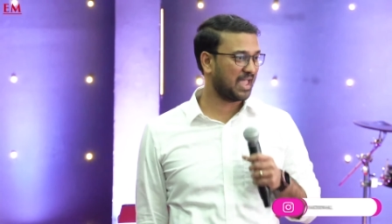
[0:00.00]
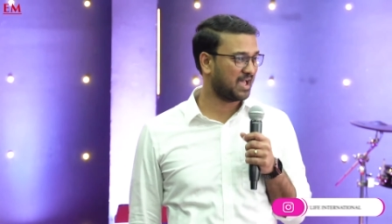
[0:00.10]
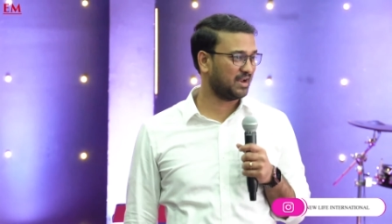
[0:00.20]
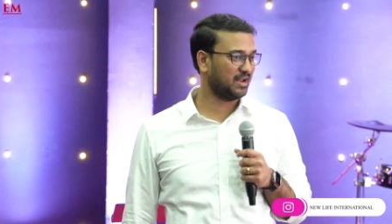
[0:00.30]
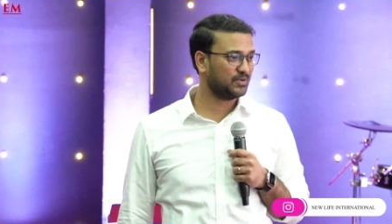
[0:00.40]

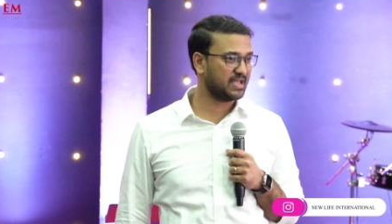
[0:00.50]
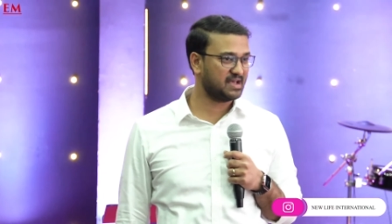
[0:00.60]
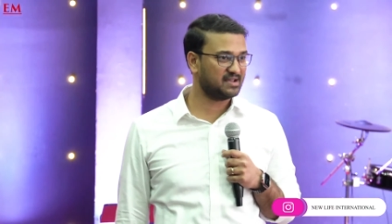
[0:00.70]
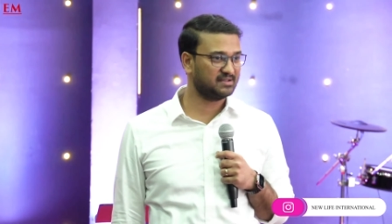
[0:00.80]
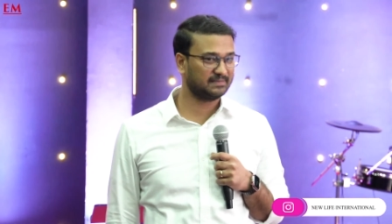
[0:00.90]
Hallelujah.
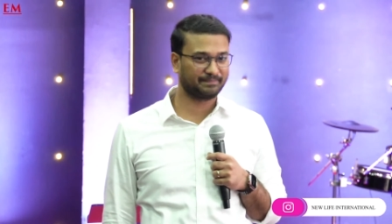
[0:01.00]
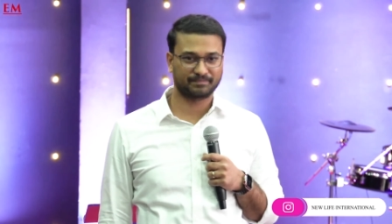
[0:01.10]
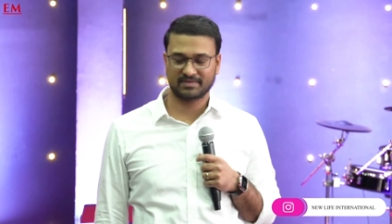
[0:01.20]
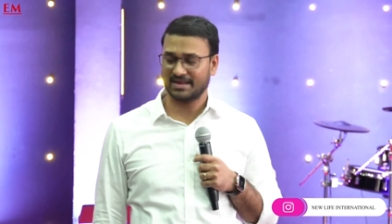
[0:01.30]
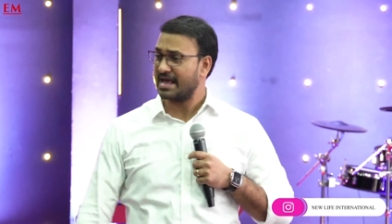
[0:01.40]

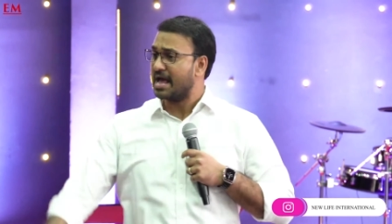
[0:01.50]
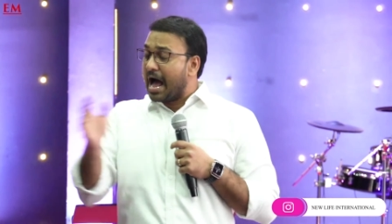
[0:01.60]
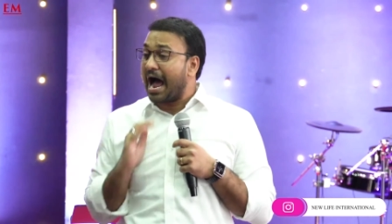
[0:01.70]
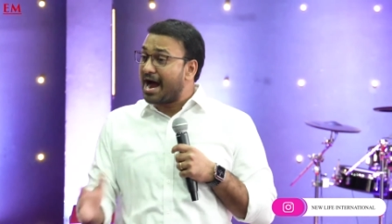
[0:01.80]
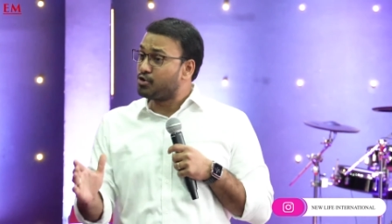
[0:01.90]

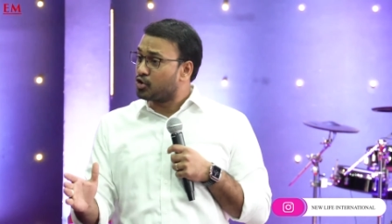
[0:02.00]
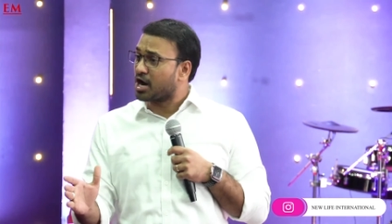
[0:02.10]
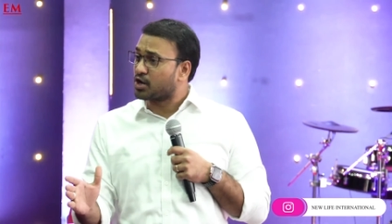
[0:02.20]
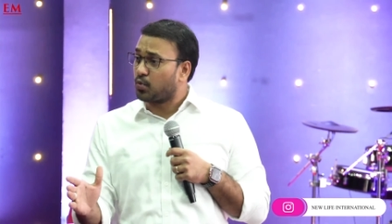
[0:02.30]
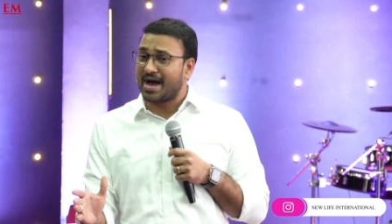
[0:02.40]
I do not
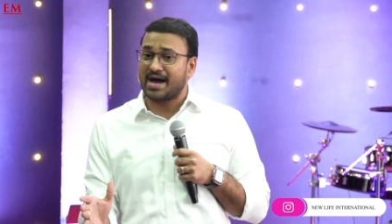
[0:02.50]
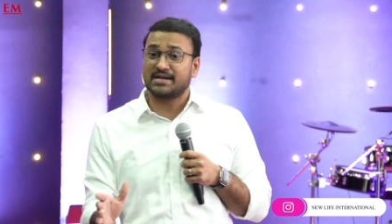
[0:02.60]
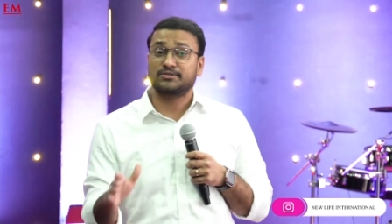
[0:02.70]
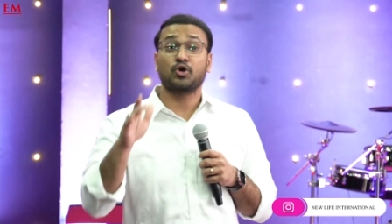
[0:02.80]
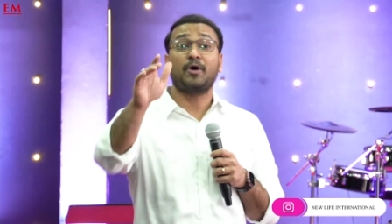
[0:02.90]
work so